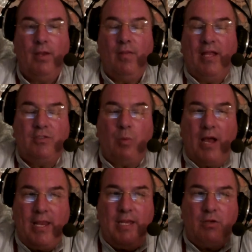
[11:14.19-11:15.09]
That's
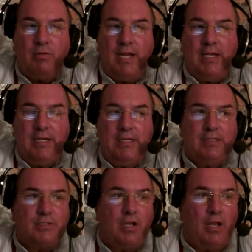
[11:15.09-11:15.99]
why he created
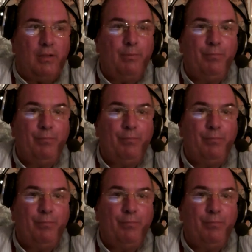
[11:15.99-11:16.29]
ISKCON,